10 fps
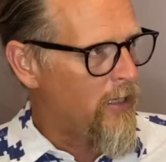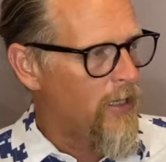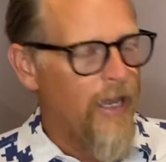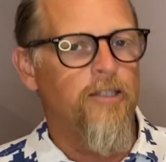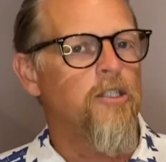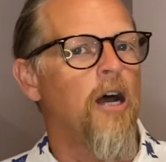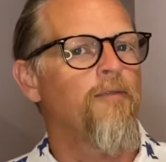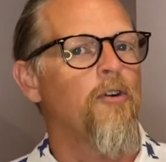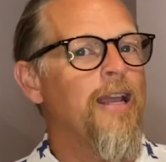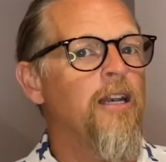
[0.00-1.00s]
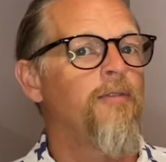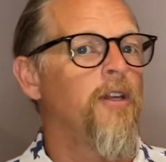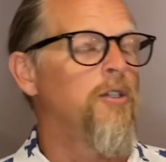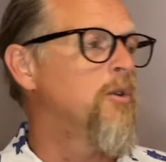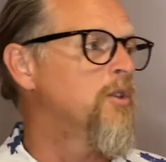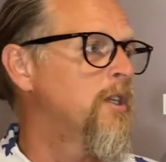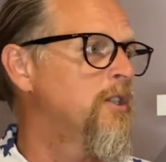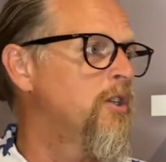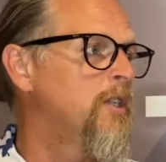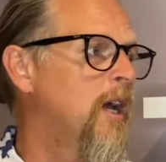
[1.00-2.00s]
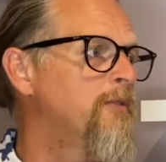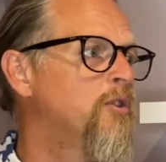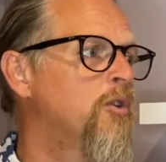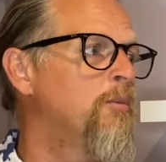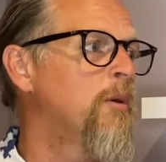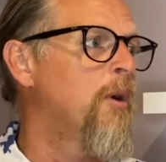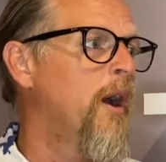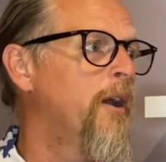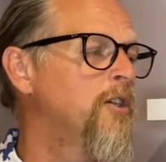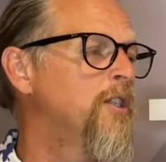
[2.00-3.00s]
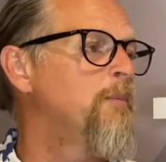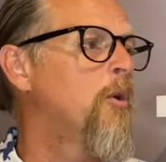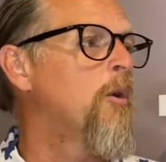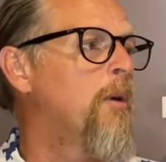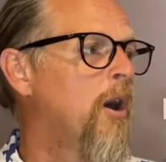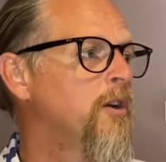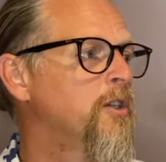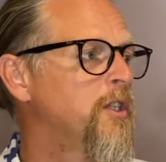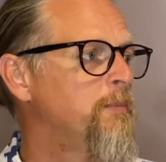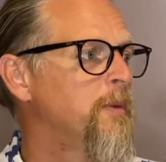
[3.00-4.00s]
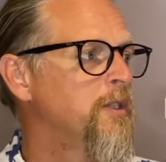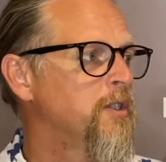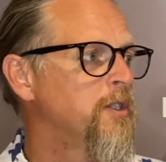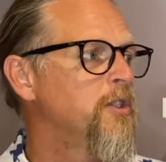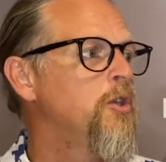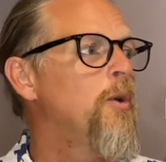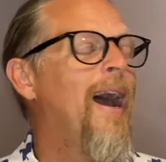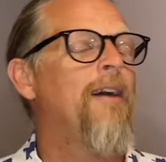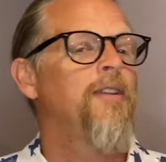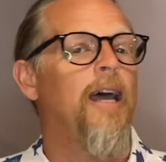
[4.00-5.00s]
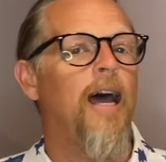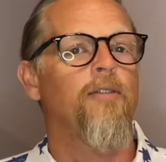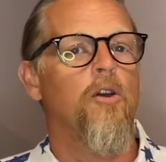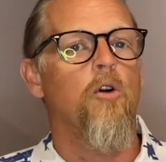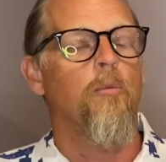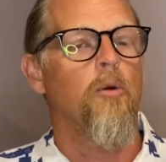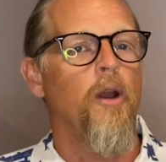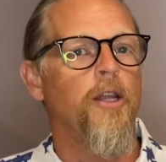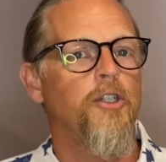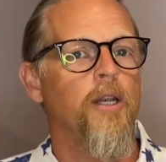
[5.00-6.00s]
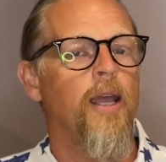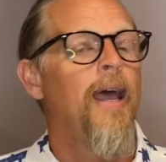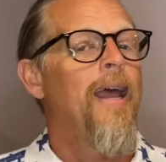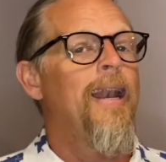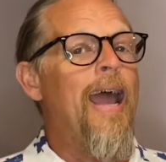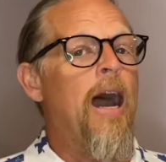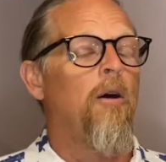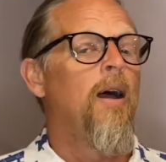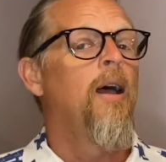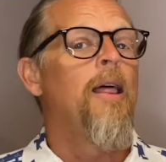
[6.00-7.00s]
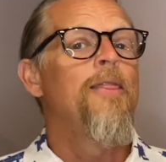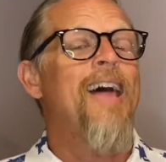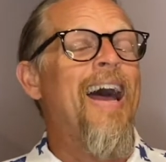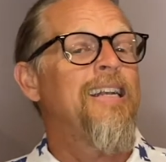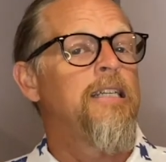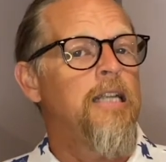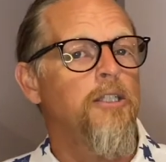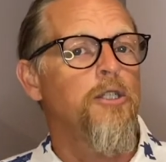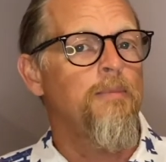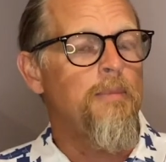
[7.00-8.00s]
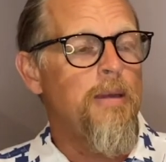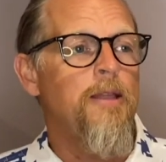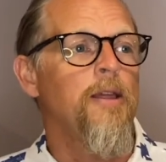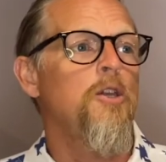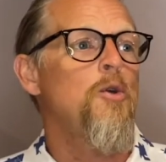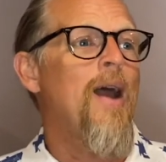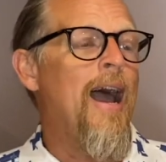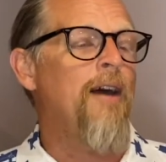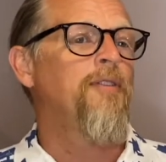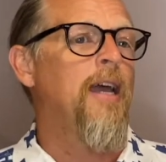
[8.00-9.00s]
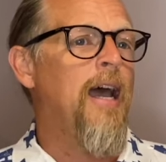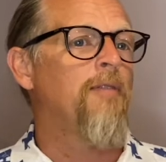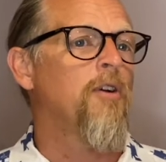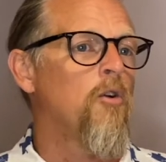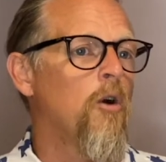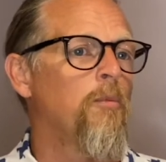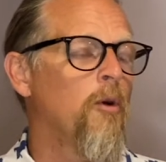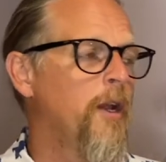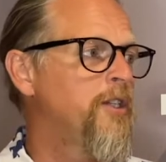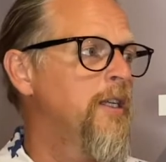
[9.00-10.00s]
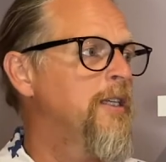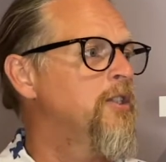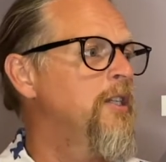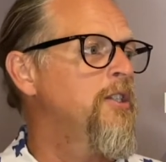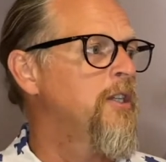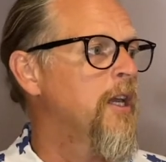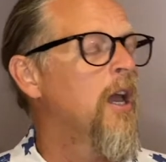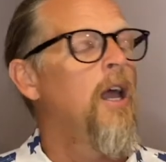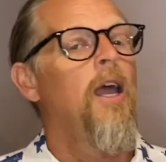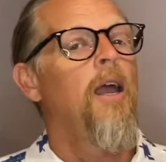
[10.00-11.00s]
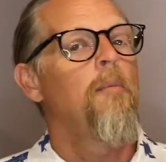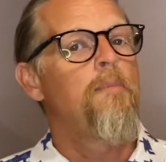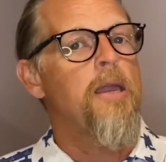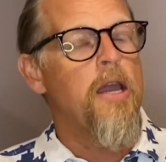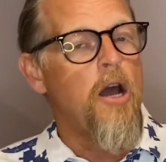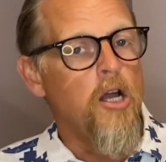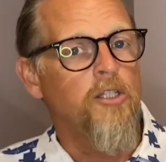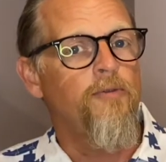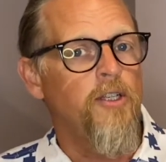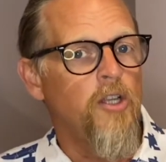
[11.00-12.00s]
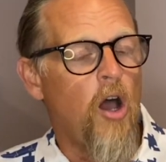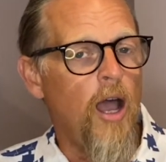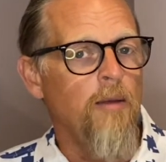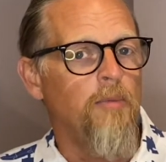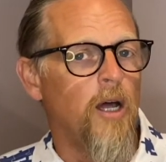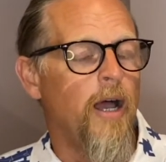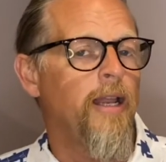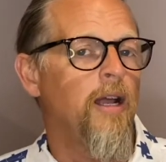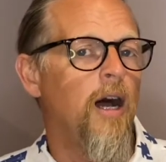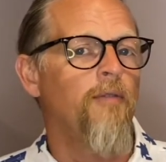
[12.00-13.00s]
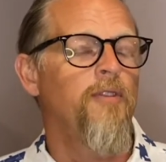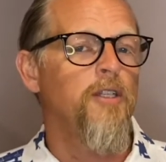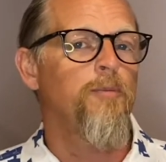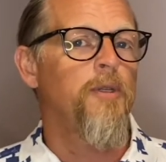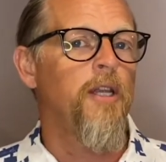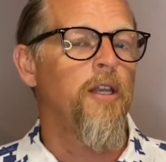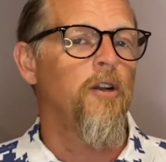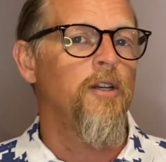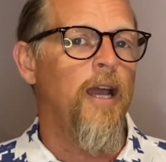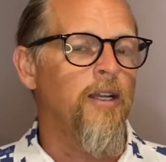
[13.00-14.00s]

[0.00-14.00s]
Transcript: Right. It's not for individuals that just have sole proprietorship or partnership businesses. You have to have a corporation. Now, that doesn't mean that you have to have a corporation existing. Because of the timeline of this particular tax